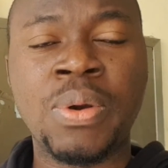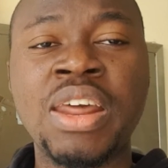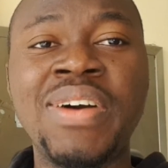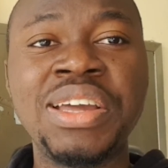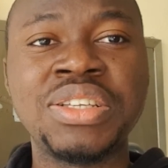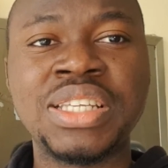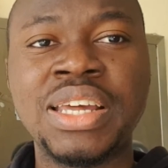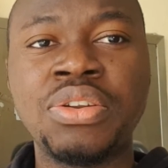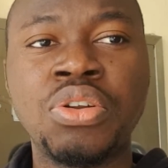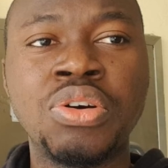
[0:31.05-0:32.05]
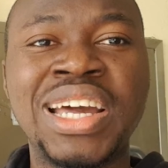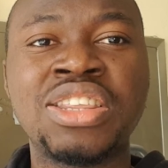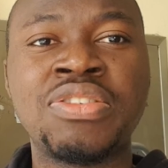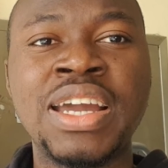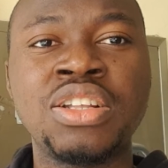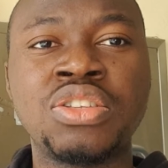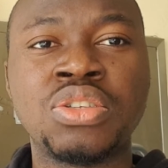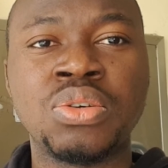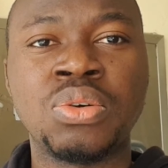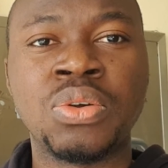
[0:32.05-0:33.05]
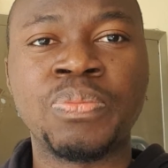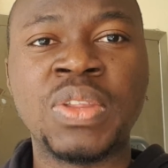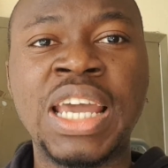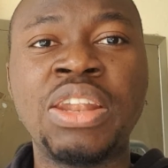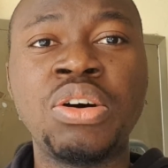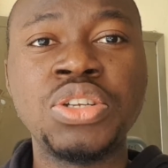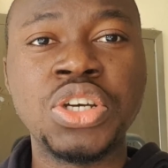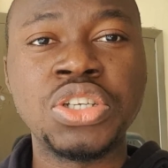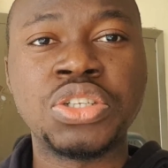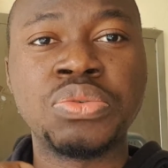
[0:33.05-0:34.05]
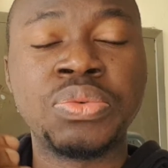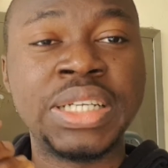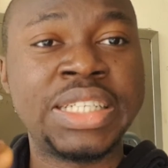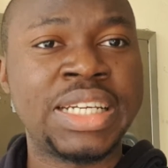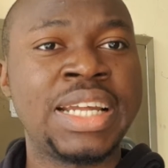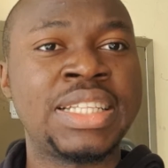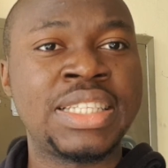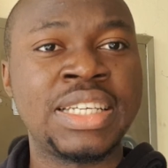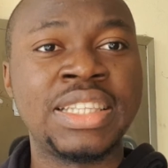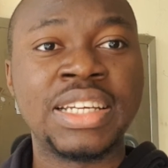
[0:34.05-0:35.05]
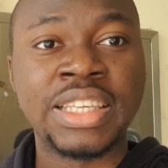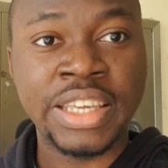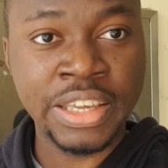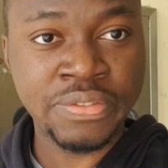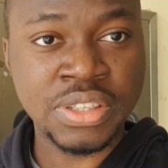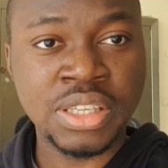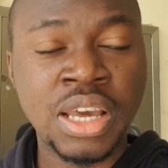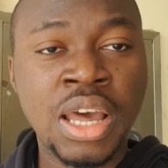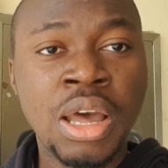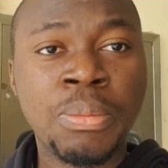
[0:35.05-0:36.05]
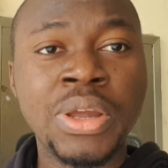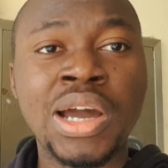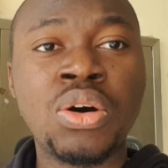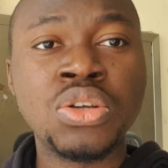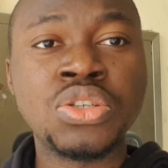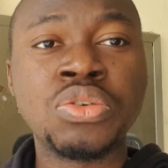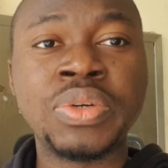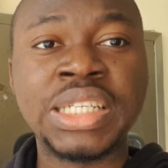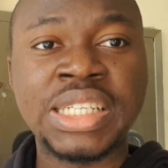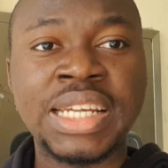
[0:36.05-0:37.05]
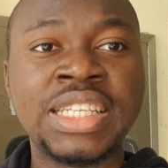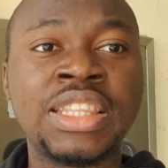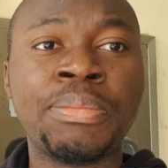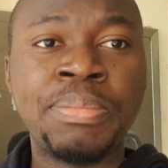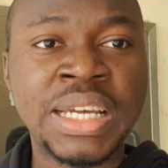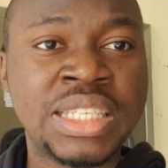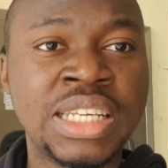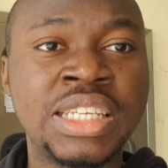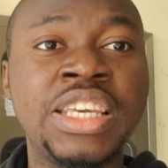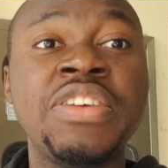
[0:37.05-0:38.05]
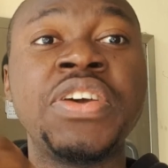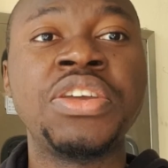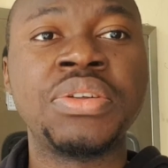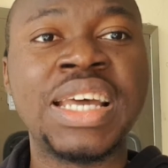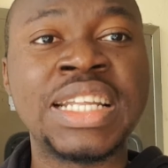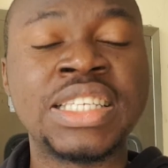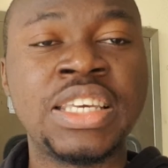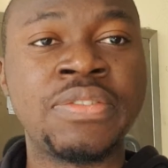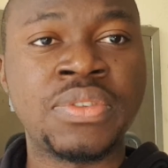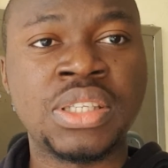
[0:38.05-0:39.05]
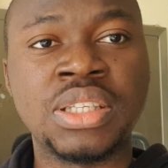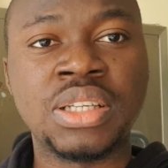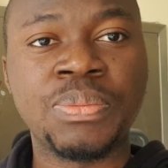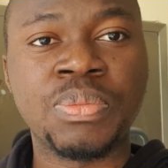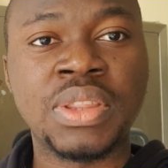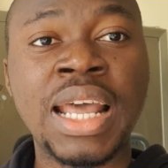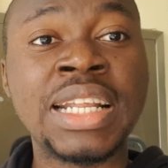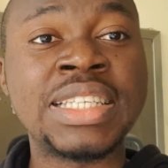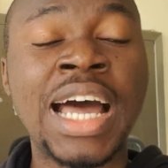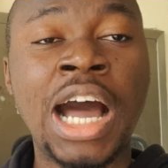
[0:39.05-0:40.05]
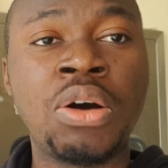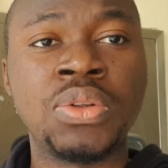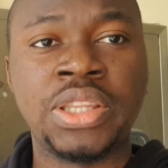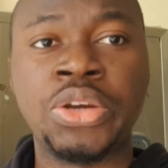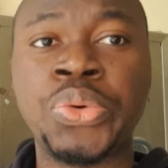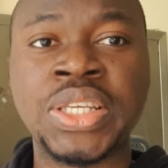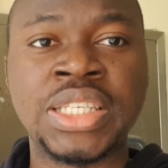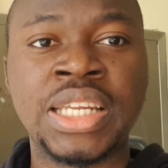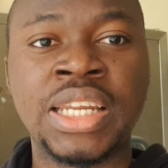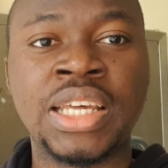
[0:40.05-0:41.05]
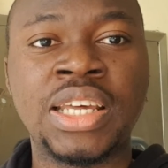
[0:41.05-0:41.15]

Whenever you say no, you're trying to, you're not just rejecting the gift, but you're also rejecting the person giving you that gift. That is how they reason.